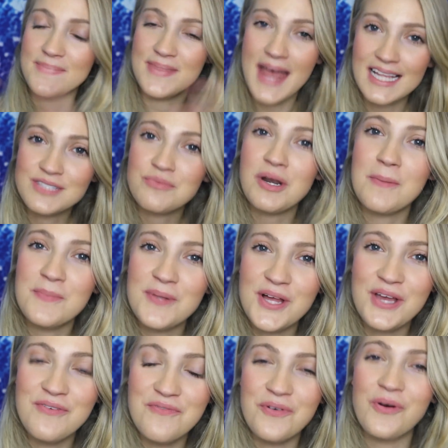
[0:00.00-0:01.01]
That's what I'm
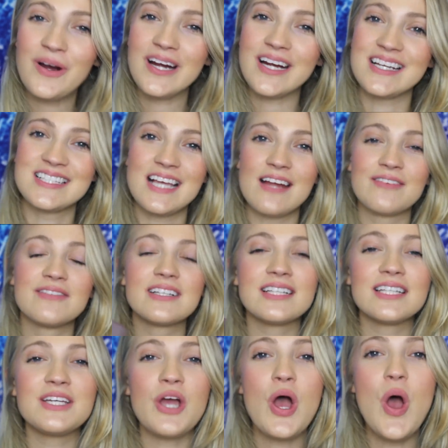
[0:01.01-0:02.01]
looking for because I
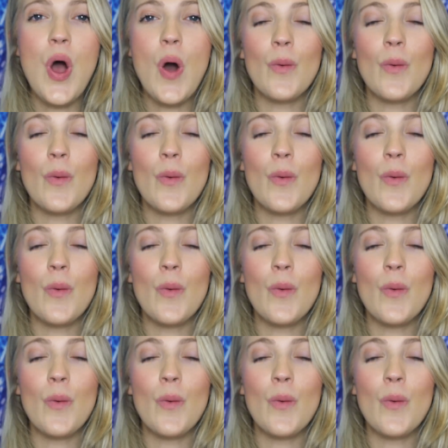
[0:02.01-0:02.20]
really